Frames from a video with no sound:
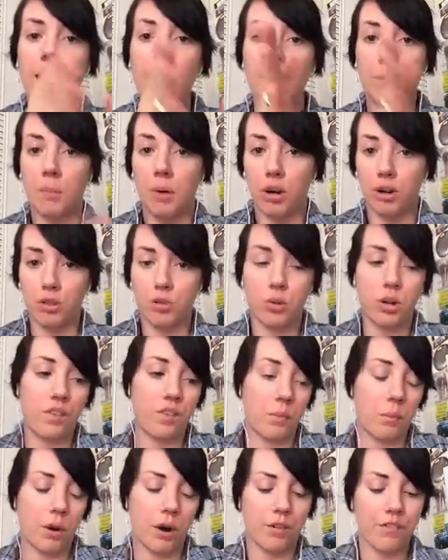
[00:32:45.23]
part 3
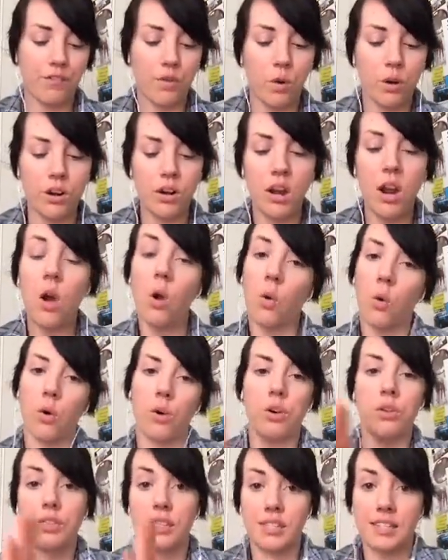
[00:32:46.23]
from part 4,
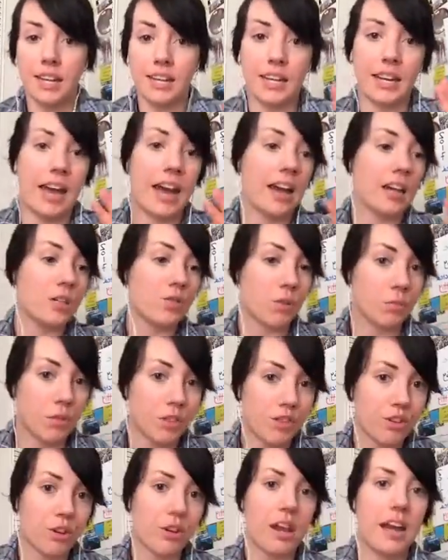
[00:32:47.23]
or the second act from the
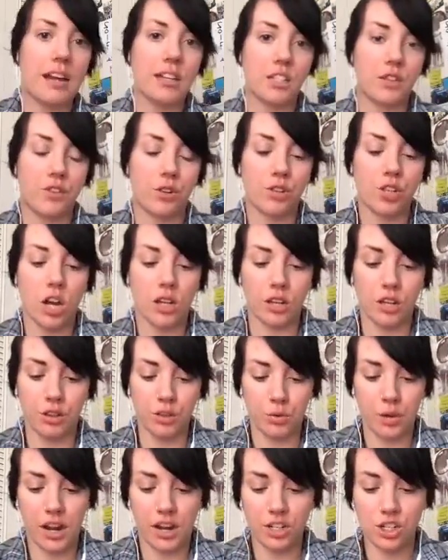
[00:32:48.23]
third act if you're talking
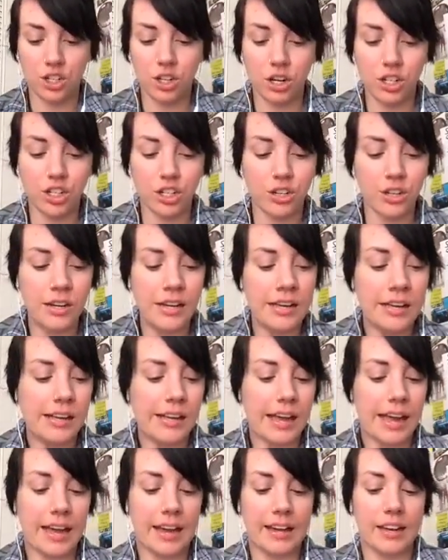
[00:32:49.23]
3-act structure.
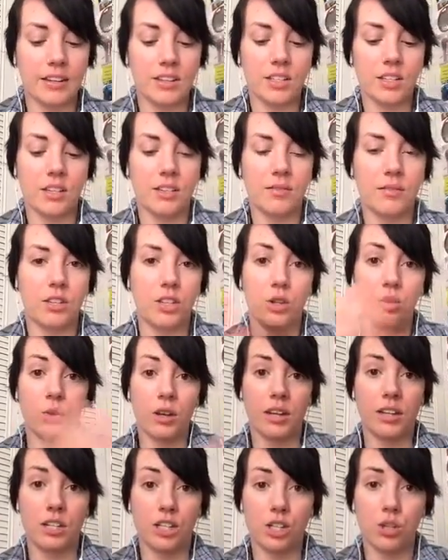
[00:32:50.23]
And you
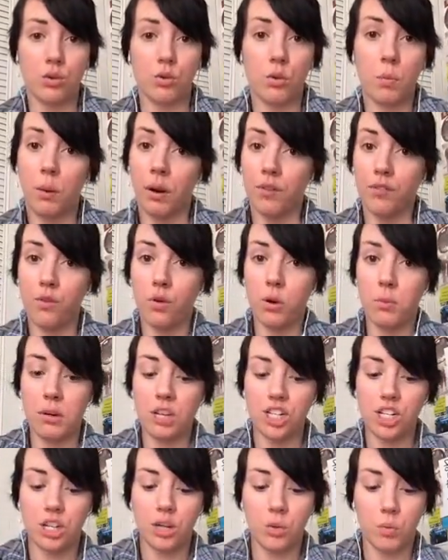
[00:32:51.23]
get into part 4
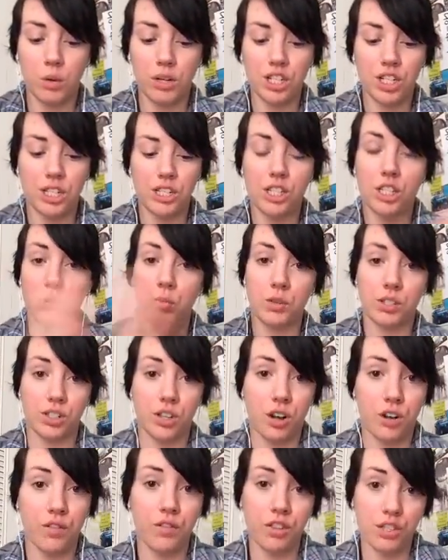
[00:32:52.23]
mission, which is to
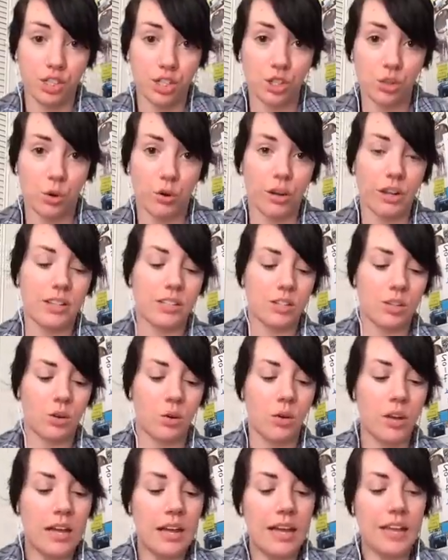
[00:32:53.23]
resolve the story. So
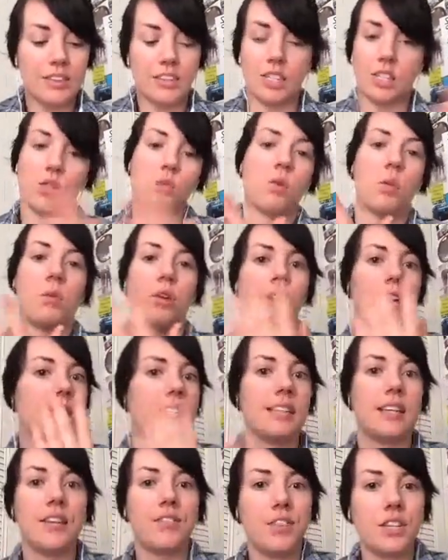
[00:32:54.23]
this is when we're going to
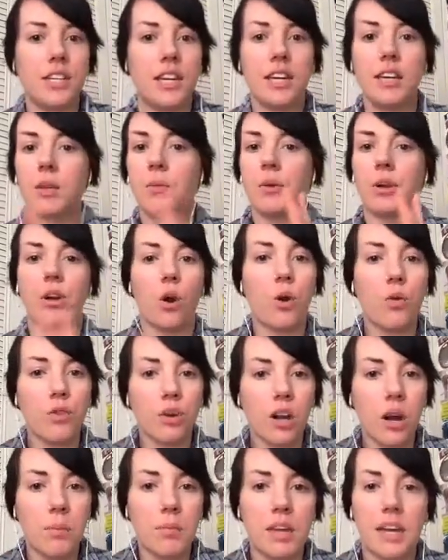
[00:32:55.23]
save the day. We're going to
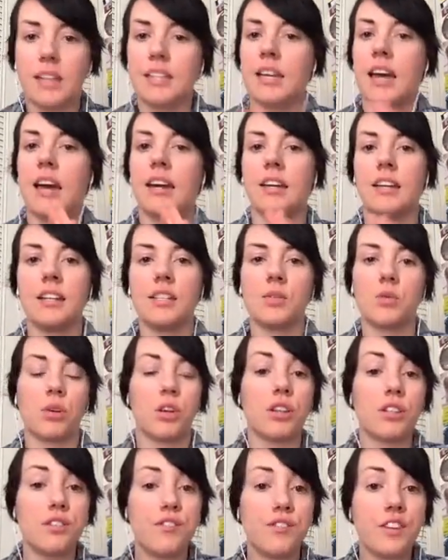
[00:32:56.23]
overcome the antagonist. We're
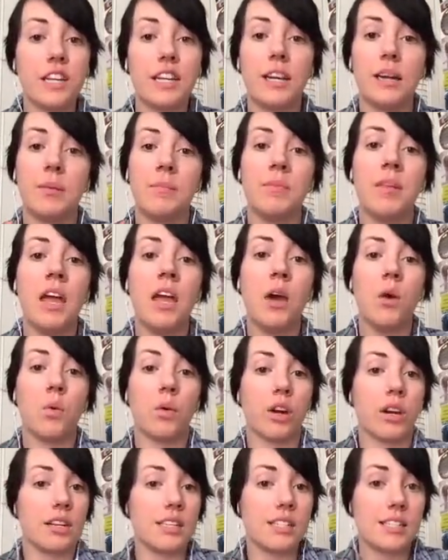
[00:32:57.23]
going to defeat him. We're
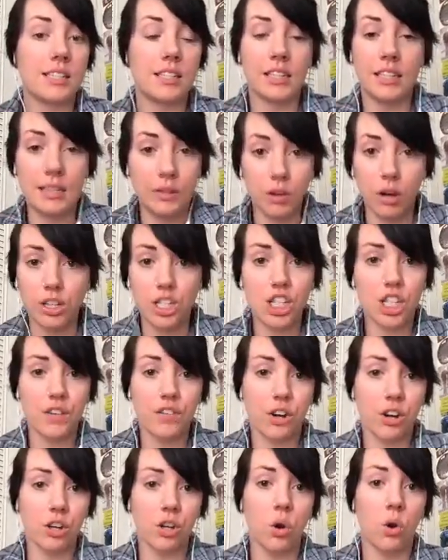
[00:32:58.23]
going to achieve
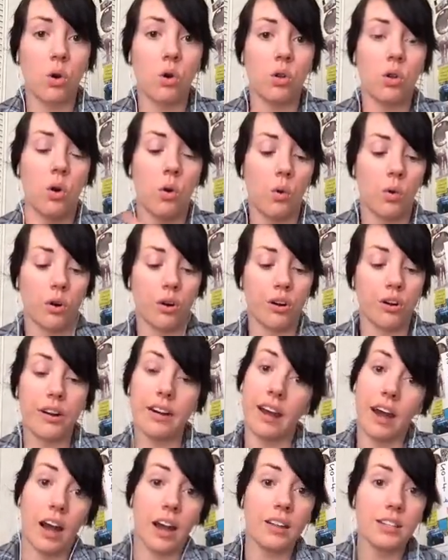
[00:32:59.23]
our goal, or
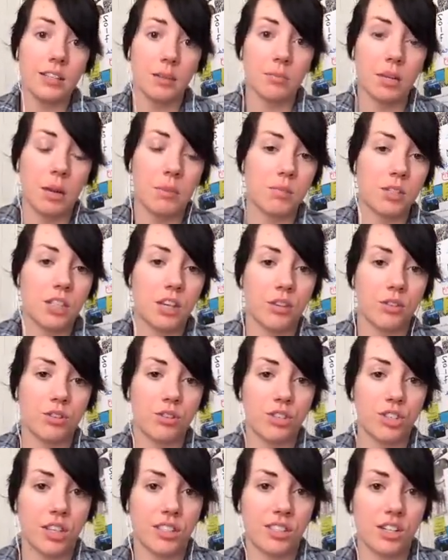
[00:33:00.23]
not. Sometimes
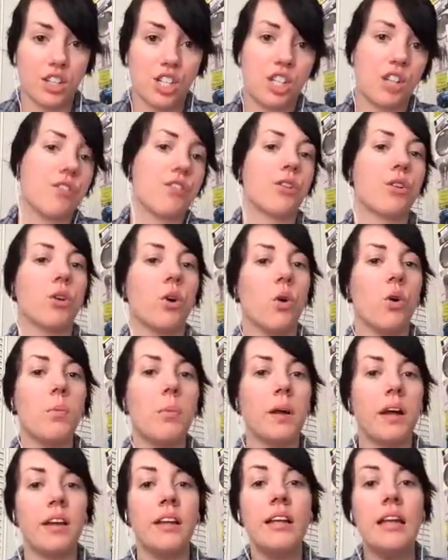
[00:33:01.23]
characters doesn't achieve their goal,
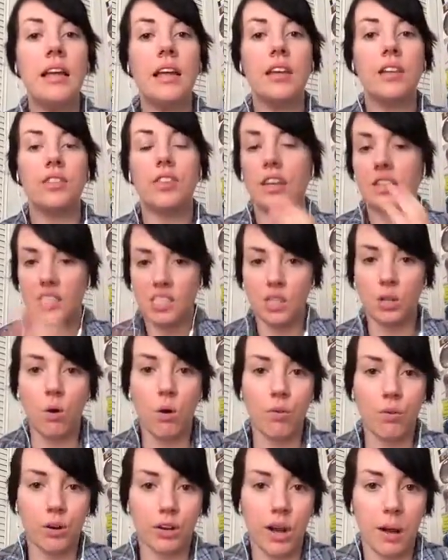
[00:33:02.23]
but they still
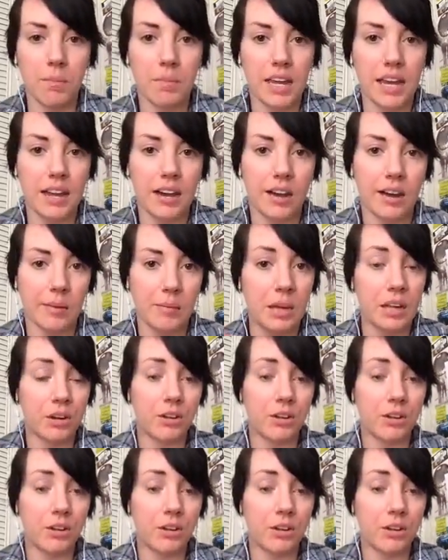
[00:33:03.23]
overcome the inner